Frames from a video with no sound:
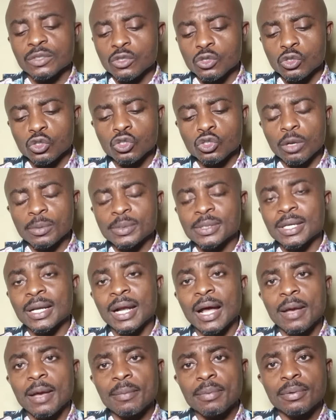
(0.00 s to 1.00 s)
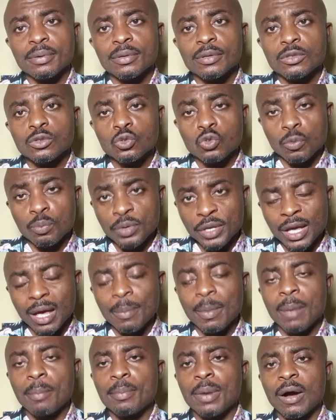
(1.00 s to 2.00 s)
subscribe to be a
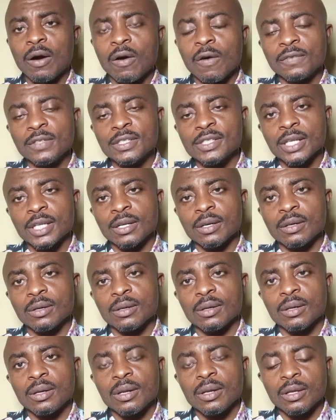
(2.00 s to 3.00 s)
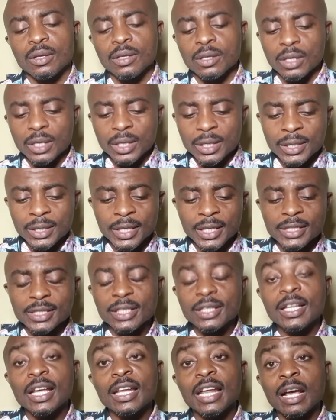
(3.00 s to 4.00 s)
member of this channel
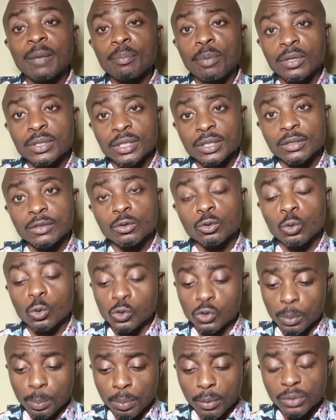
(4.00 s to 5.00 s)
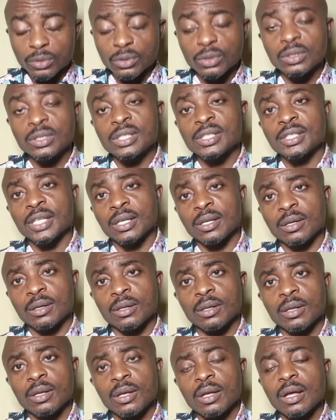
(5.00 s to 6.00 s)
hit the like button to support this channel
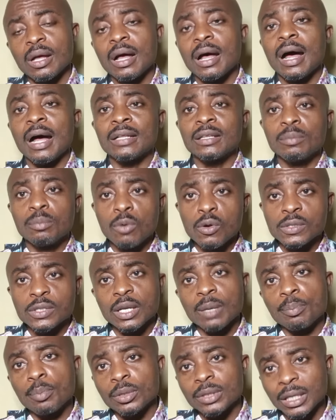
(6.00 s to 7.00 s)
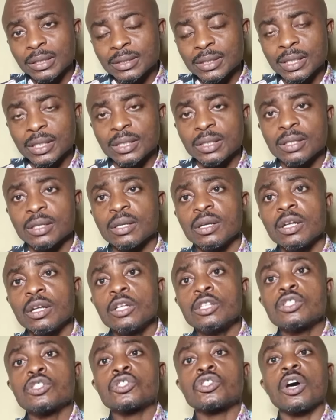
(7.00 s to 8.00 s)
and most importantly
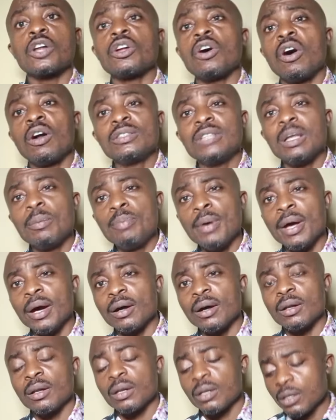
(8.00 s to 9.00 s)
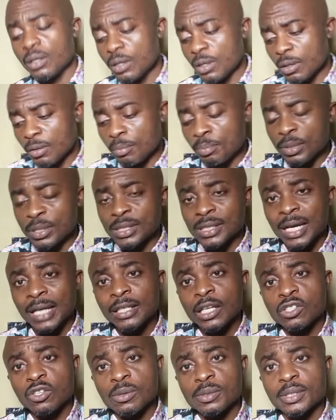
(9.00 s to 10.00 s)
turn on the bell
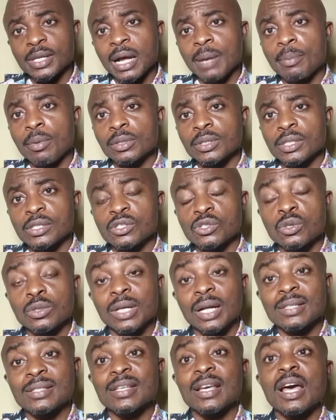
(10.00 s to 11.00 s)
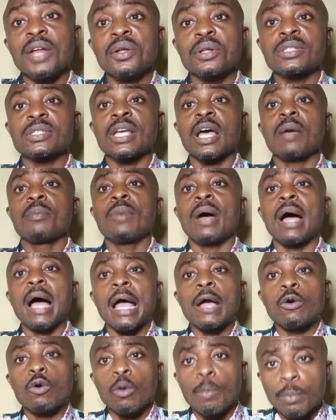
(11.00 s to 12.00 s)
beside the subscribe button so that anytime
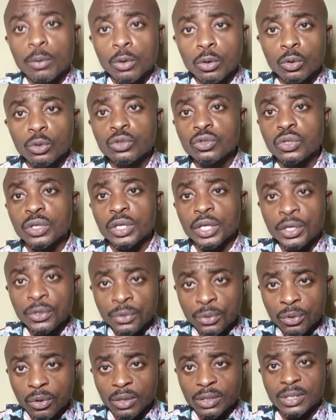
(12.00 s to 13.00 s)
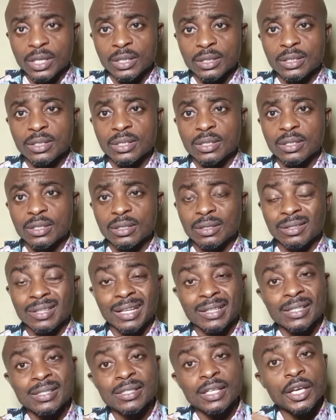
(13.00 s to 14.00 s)
I upload a new content
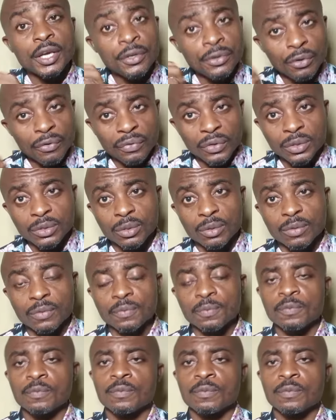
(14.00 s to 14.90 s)
that is a new video